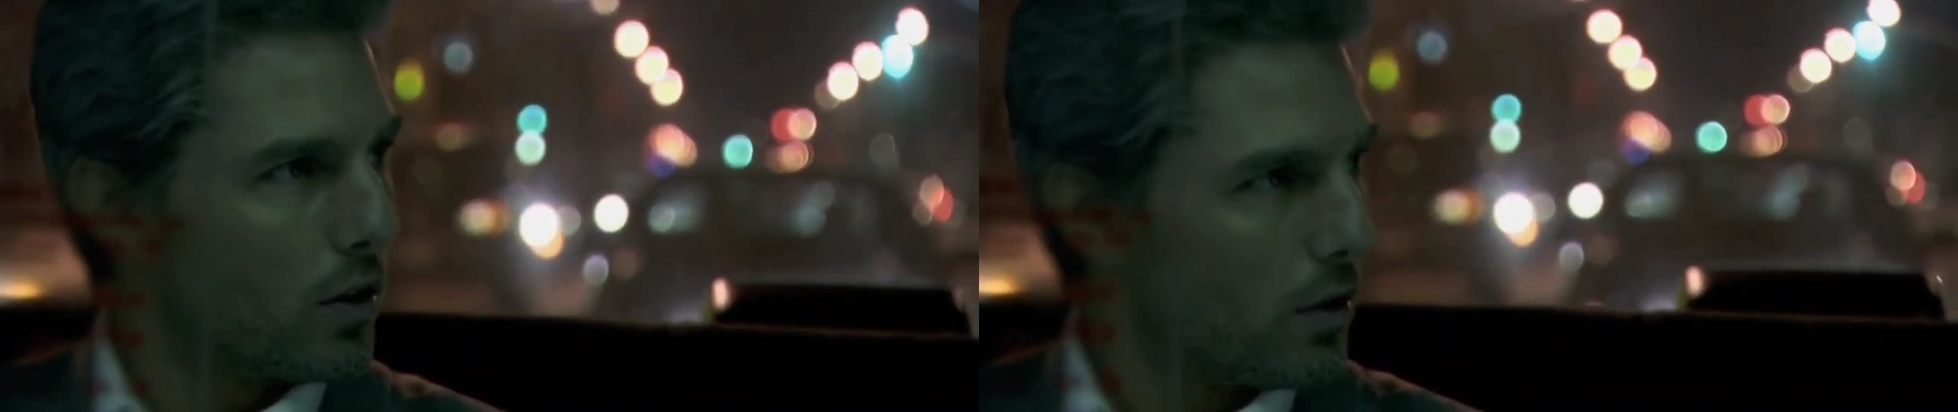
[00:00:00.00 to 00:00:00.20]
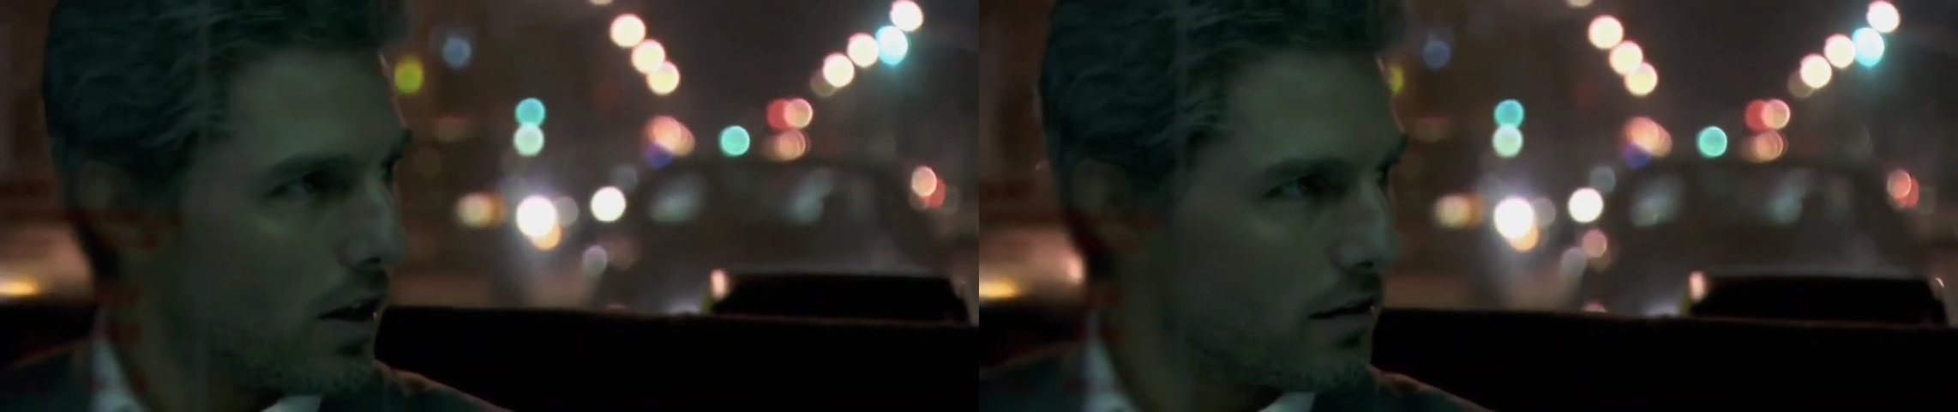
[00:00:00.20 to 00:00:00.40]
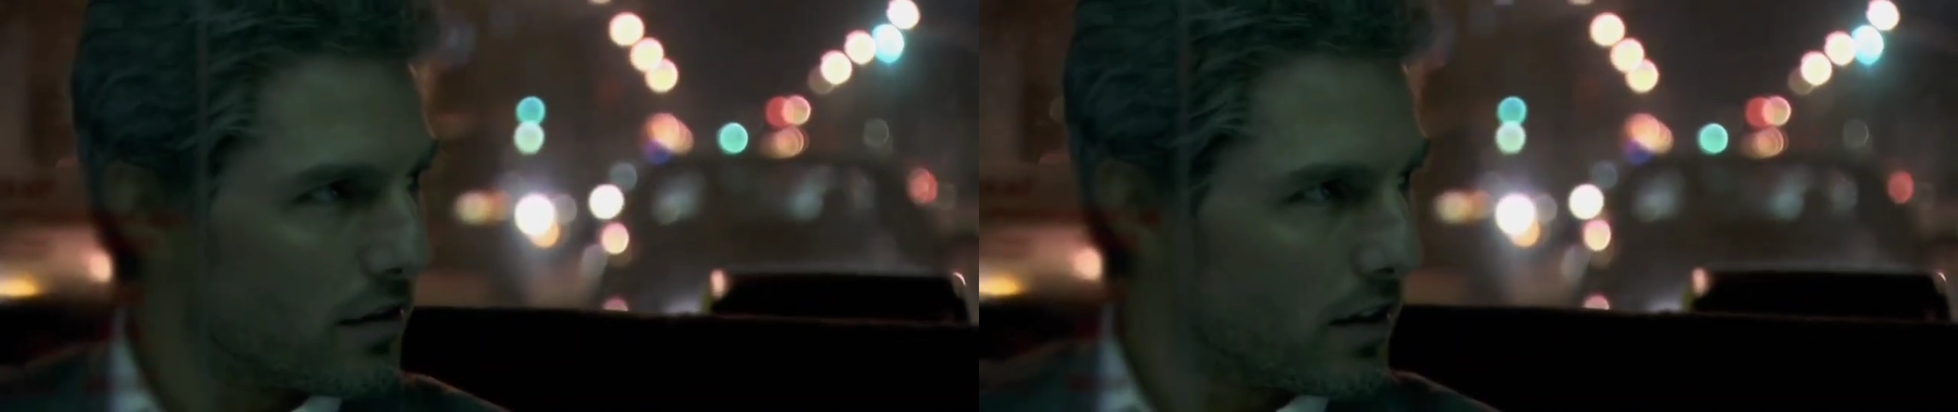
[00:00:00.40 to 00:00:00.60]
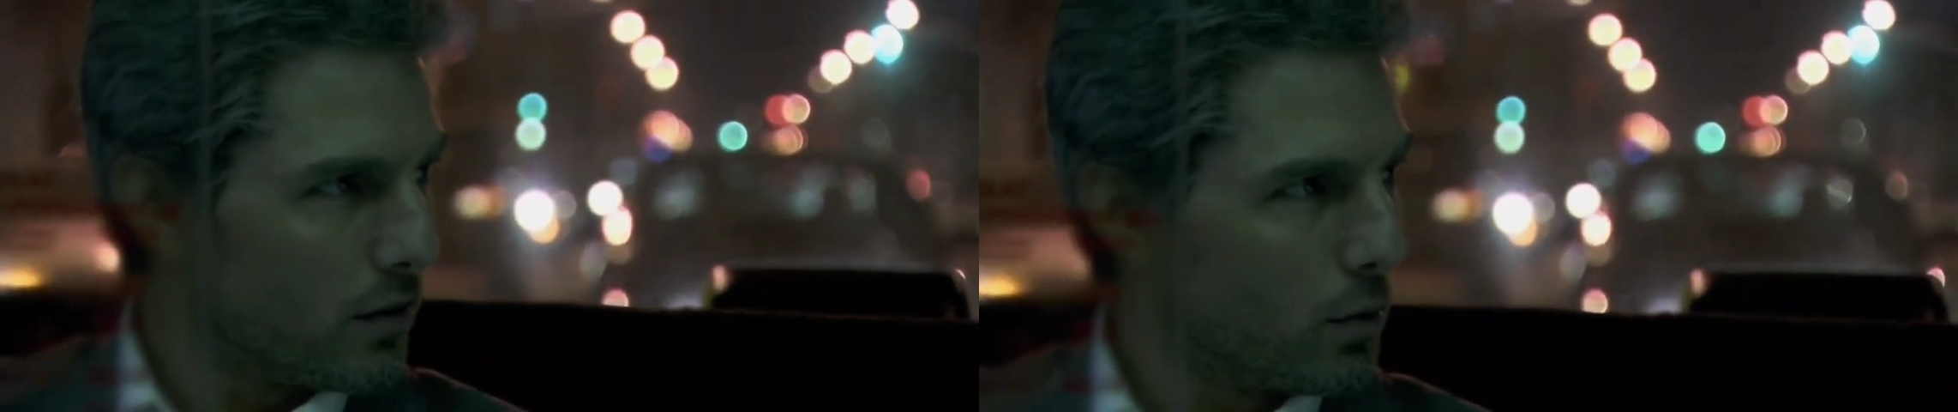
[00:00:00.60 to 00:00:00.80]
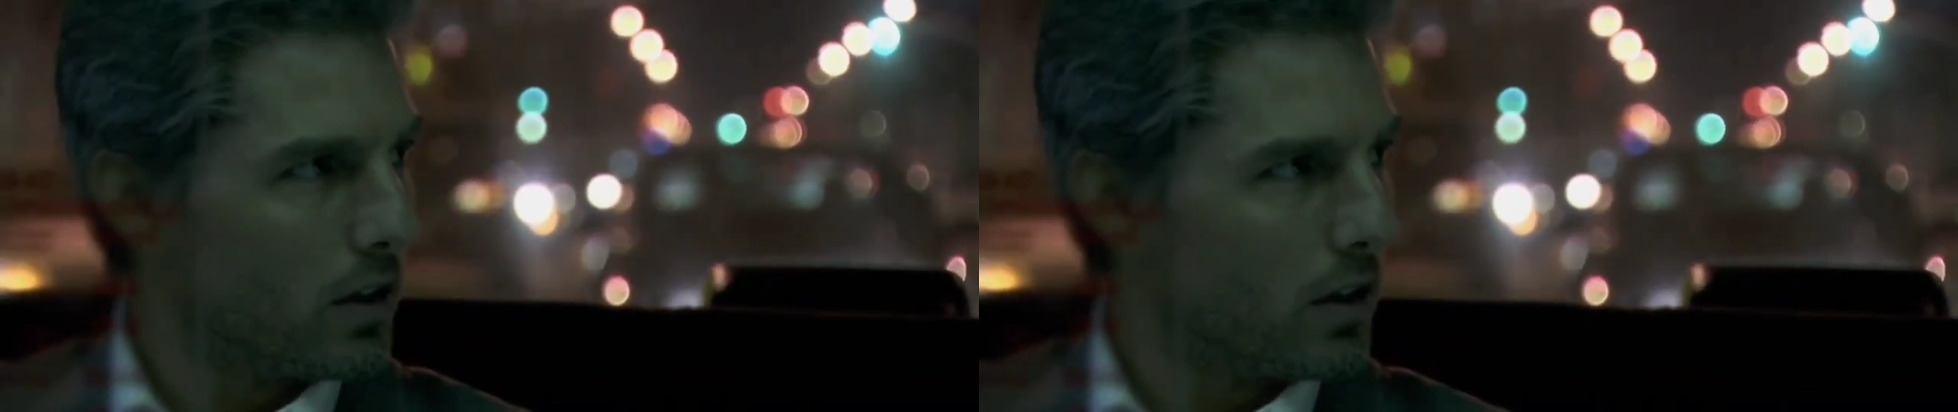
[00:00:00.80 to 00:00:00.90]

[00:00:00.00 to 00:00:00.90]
Gordo got in front of a